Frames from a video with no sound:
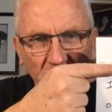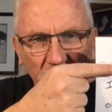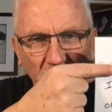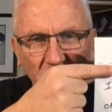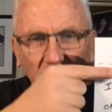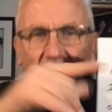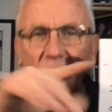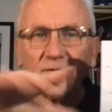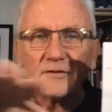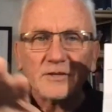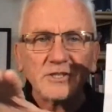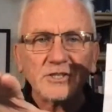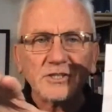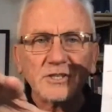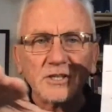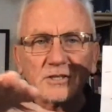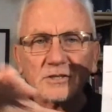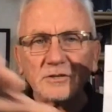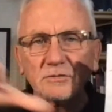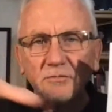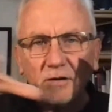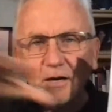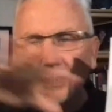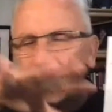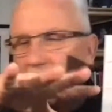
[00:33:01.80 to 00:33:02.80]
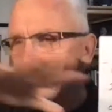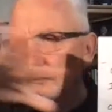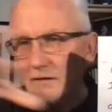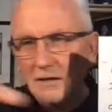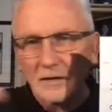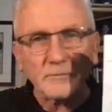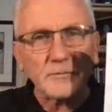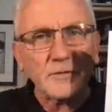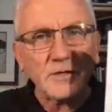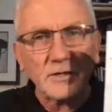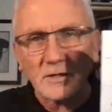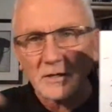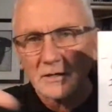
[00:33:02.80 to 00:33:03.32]
If it's just right, I'm
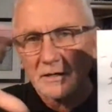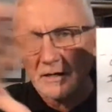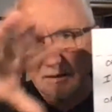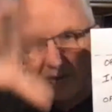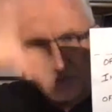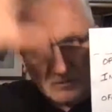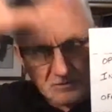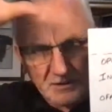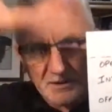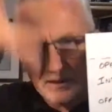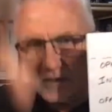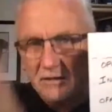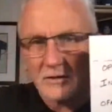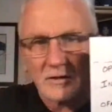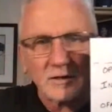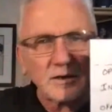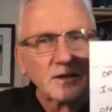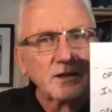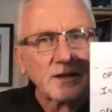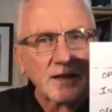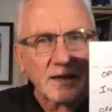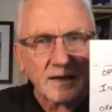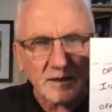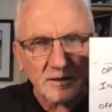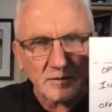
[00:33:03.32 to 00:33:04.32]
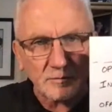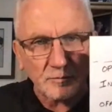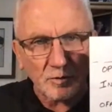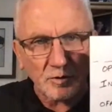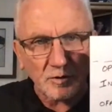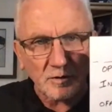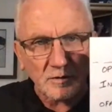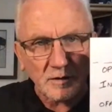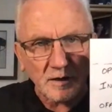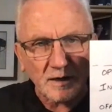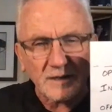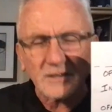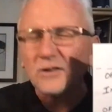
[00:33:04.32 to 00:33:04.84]
good. I don't need to look at that anymore.
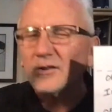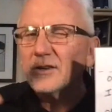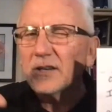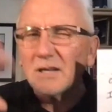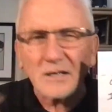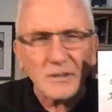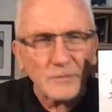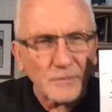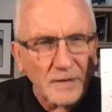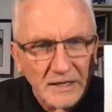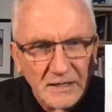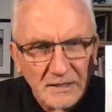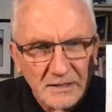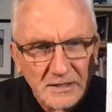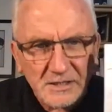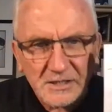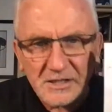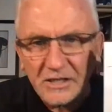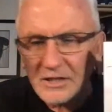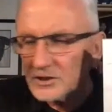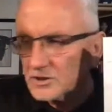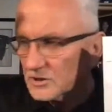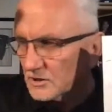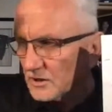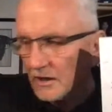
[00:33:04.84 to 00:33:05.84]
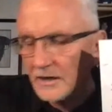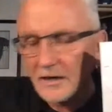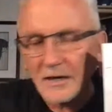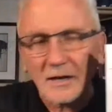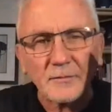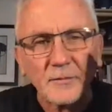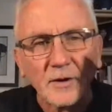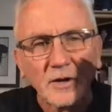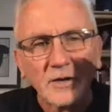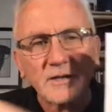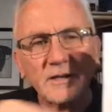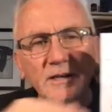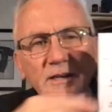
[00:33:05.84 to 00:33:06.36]
I don't need to make a decision on it. I'm
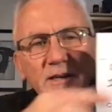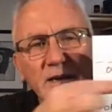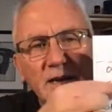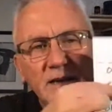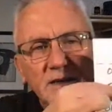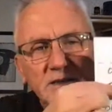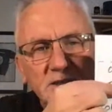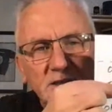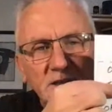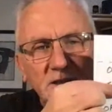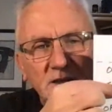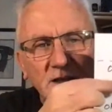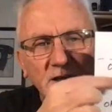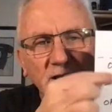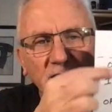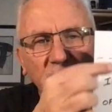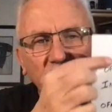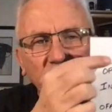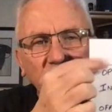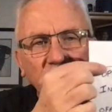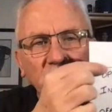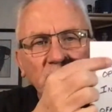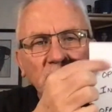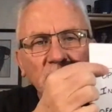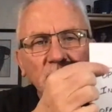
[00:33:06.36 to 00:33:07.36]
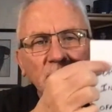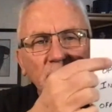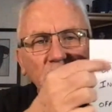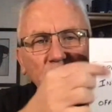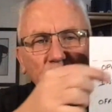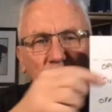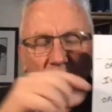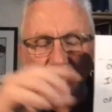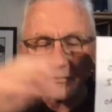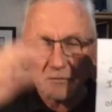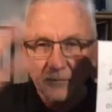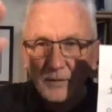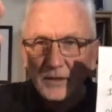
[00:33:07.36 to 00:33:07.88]
on to the next indicator. But
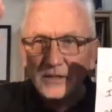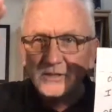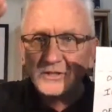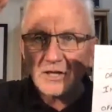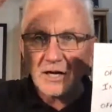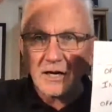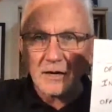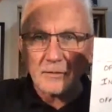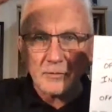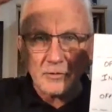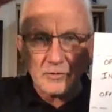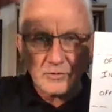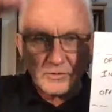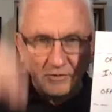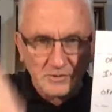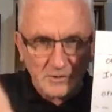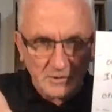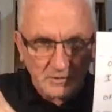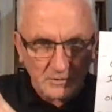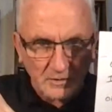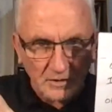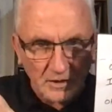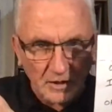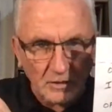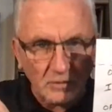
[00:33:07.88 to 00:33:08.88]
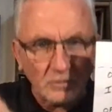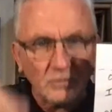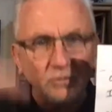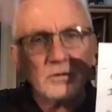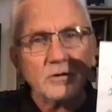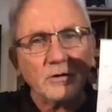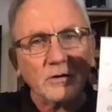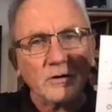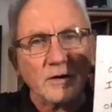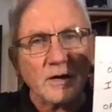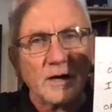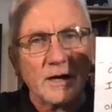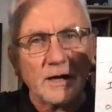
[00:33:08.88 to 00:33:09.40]
if my job orders are low
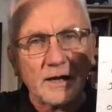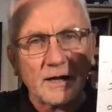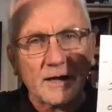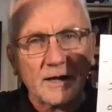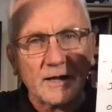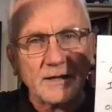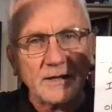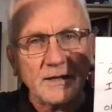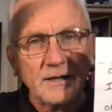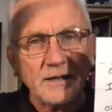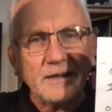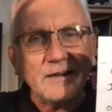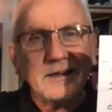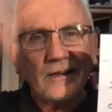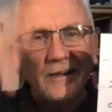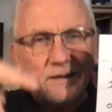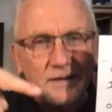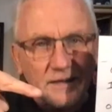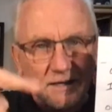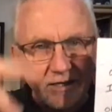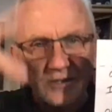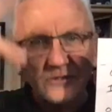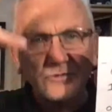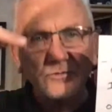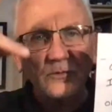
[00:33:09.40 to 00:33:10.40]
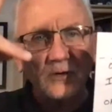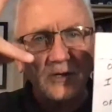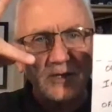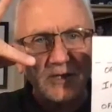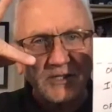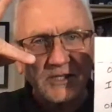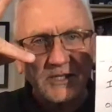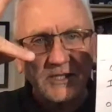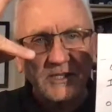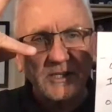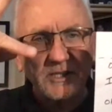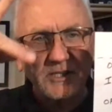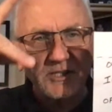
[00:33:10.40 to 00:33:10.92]
or high, each one is a
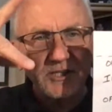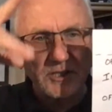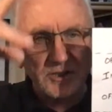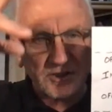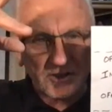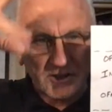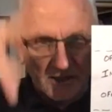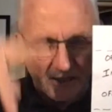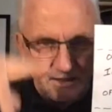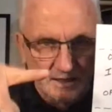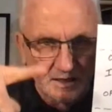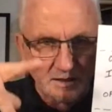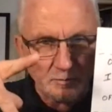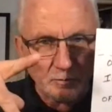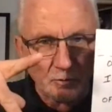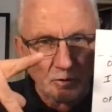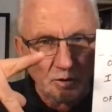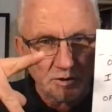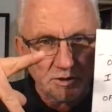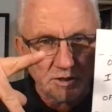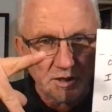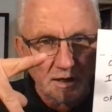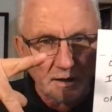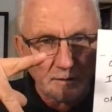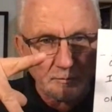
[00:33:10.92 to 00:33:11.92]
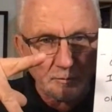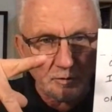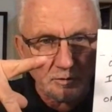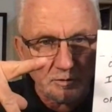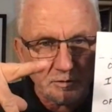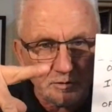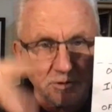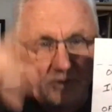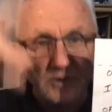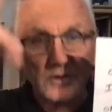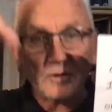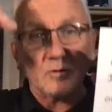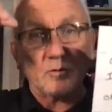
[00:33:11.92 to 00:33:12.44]
decision. I need more job
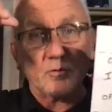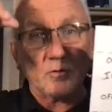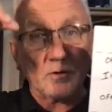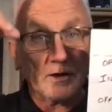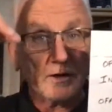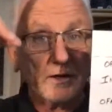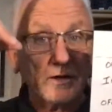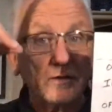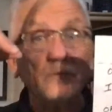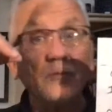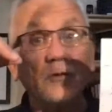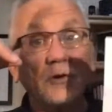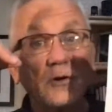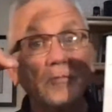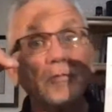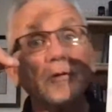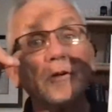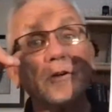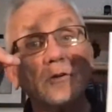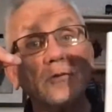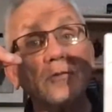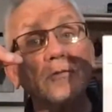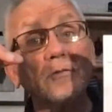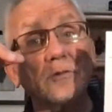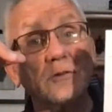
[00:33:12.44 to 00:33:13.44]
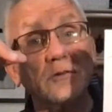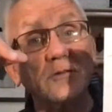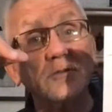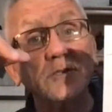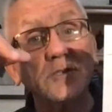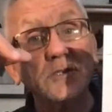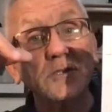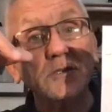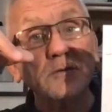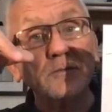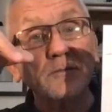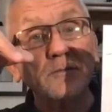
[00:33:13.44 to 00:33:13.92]
orders or I need more recruiters.